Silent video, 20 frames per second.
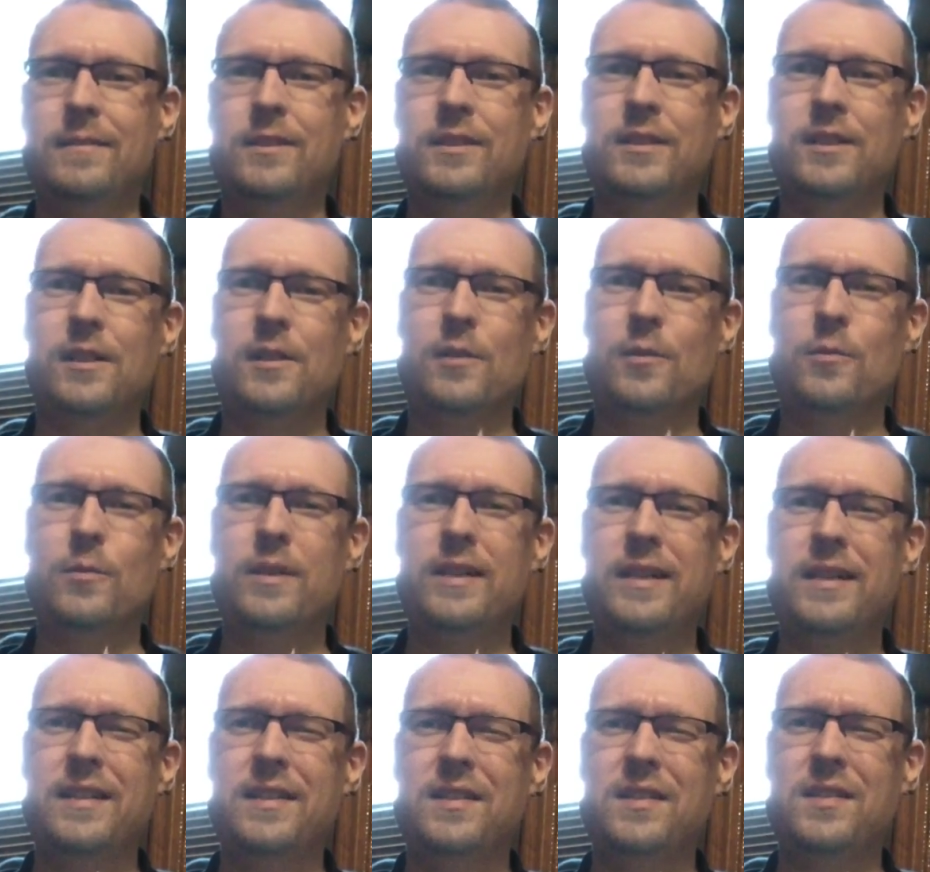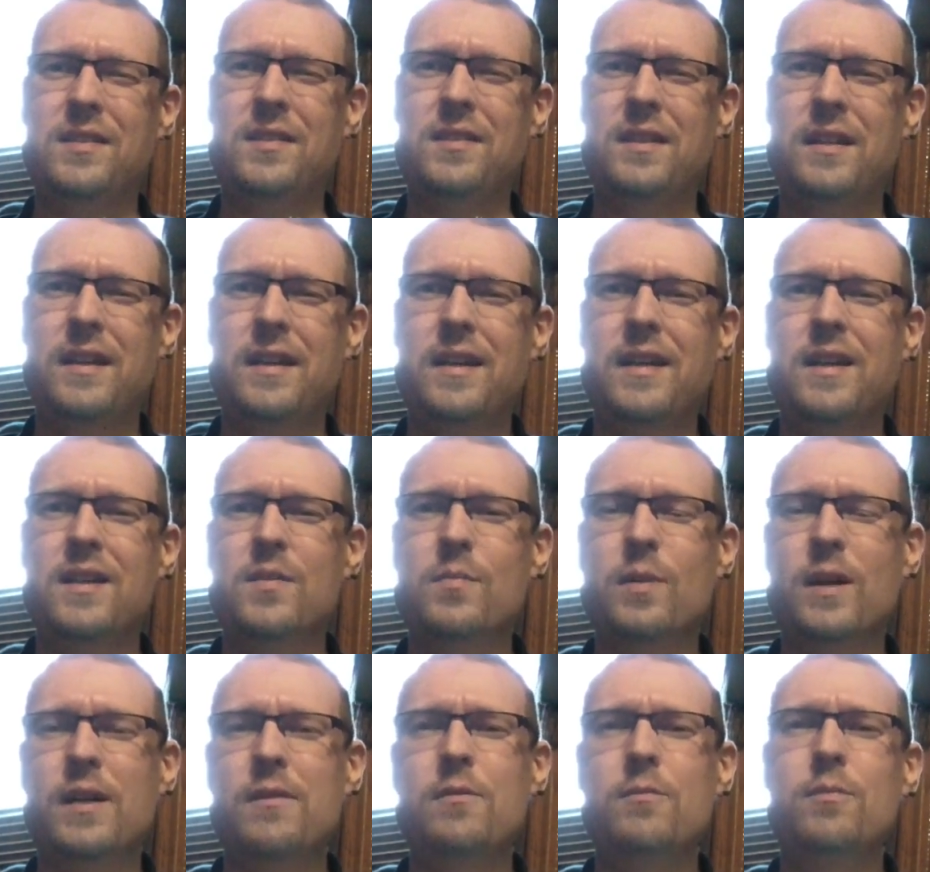so it's
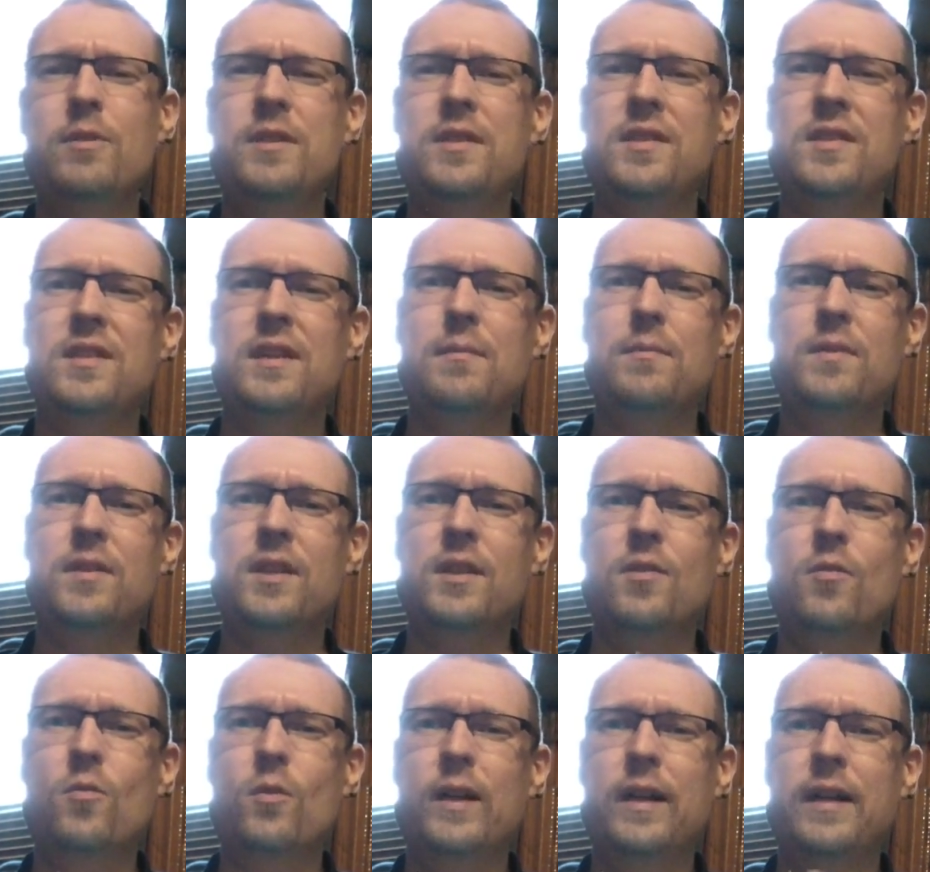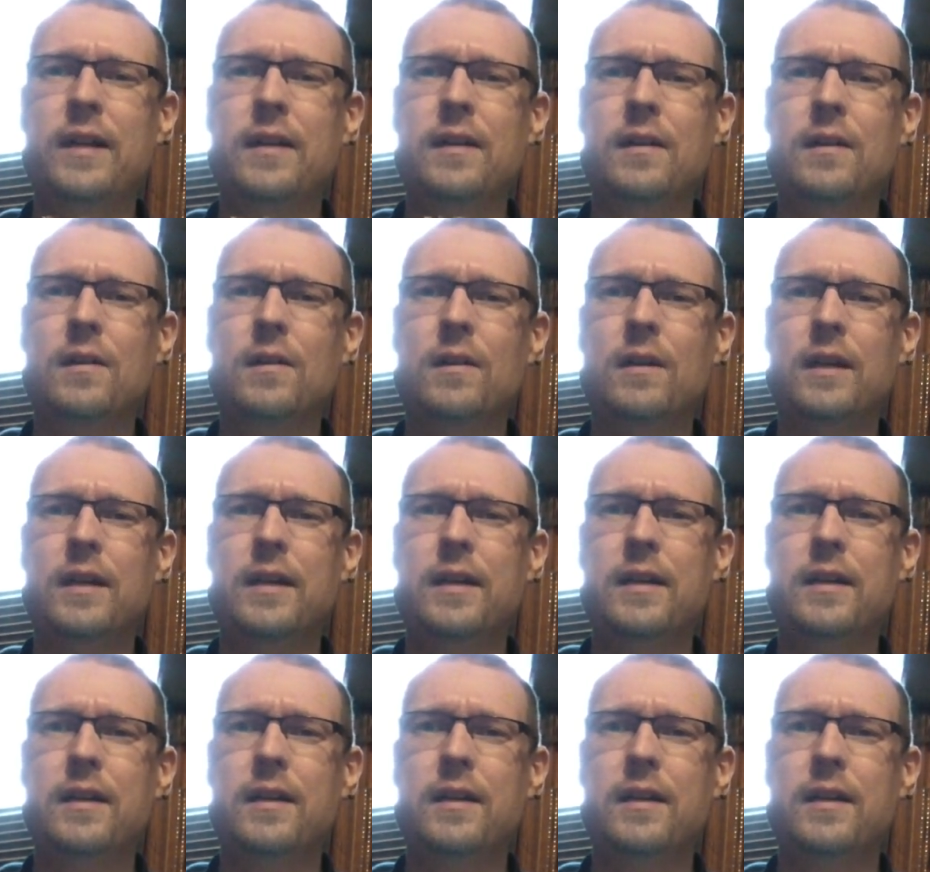probably something where